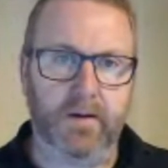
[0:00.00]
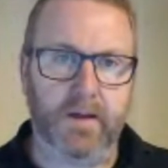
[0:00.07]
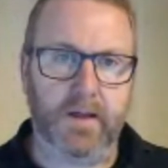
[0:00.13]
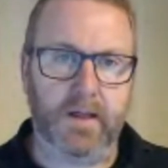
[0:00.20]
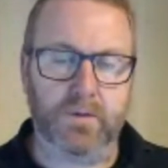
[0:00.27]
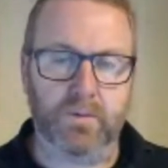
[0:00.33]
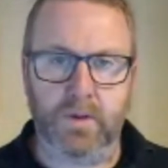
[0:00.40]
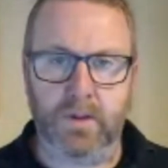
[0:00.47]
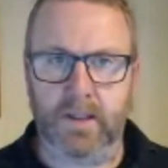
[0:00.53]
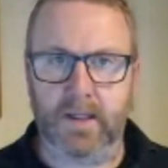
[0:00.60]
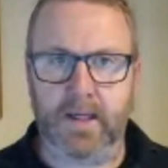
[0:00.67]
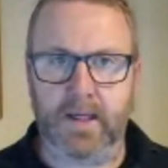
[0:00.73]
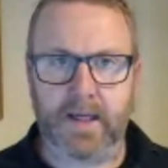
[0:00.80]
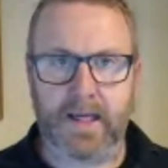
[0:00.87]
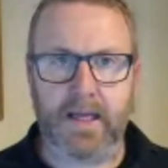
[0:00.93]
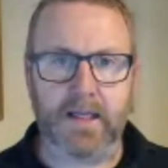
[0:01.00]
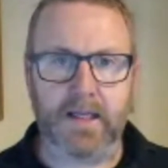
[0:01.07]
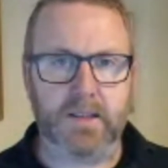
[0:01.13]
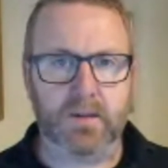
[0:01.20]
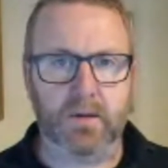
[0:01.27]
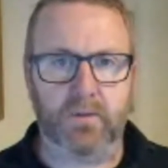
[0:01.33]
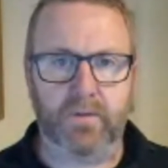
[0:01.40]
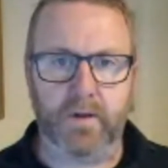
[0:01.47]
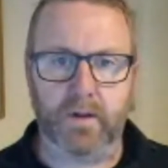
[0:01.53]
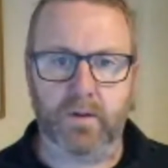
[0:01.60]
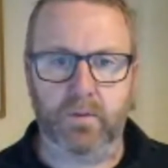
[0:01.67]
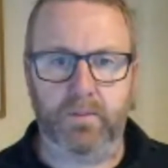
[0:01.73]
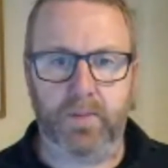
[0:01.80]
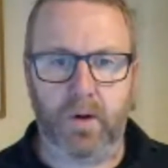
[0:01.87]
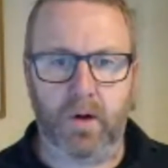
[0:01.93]
is really getting itself
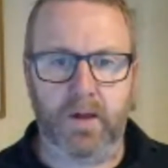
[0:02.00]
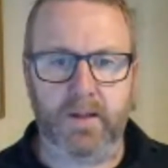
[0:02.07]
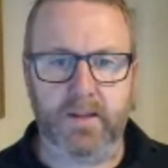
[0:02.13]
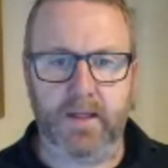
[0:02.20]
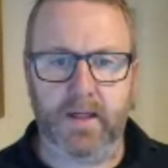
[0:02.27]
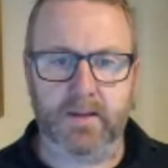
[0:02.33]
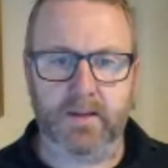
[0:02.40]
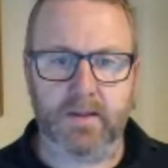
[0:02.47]
into a bind now.